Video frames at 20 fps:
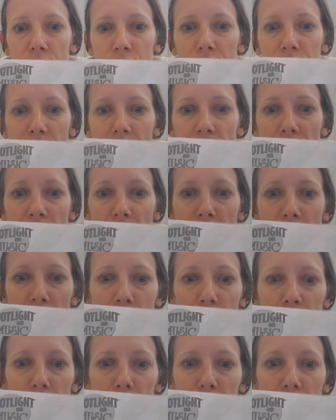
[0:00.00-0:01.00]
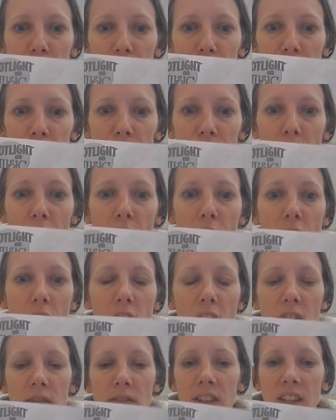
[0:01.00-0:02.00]
down through
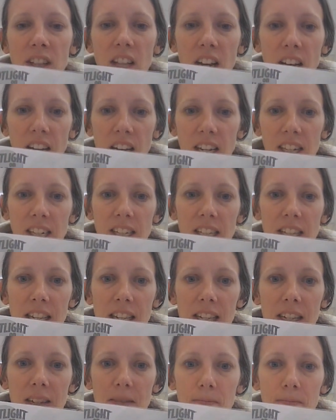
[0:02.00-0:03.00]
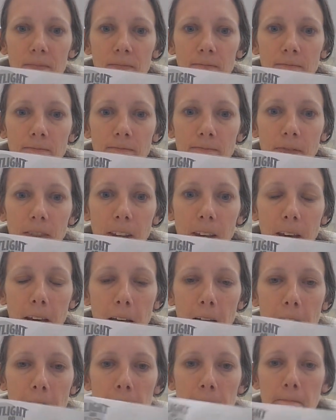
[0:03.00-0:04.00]
all of the lines.
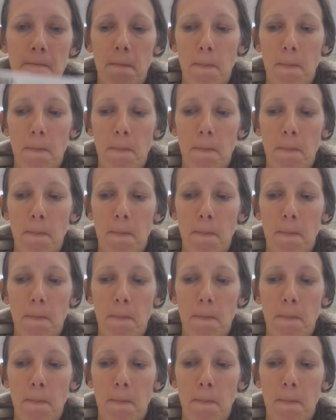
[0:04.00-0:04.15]
Okay?